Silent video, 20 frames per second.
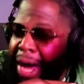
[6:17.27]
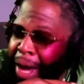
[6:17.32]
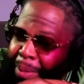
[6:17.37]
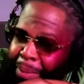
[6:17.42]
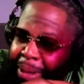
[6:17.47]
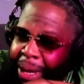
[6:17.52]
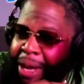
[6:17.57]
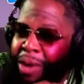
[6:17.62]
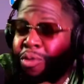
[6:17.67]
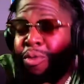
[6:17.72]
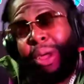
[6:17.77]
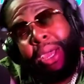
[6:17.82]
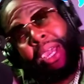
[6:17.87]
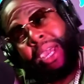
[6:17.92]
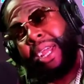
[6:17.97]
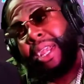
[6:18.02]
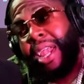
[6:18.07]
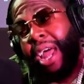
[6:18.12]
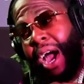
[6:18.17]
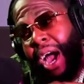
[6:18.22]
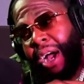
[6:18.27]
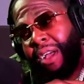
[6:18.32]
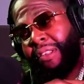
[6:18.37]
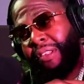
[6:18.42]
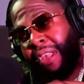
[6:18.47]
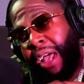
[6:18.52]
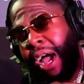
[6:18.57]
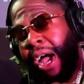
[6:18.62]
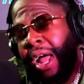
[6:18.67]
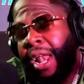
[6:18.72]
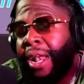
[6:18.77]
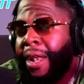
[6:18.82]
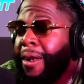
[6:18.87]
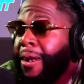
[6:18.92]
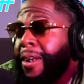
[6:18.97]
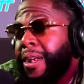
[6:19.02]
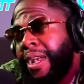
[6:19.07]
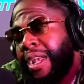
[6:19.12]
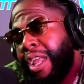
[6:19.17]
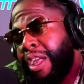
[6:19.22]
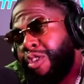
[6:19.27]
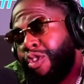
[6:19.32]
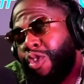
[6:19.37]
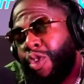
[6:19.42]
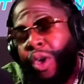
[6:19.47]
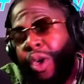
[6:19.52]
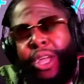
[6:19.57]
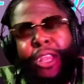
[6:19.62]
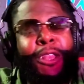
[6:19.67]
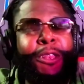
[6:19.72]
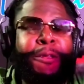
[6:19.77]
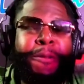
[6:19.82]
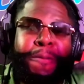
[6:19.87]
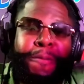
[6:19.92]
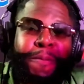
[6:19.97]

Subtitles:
You know what I mean? Reggae, dancehall. Let's do it.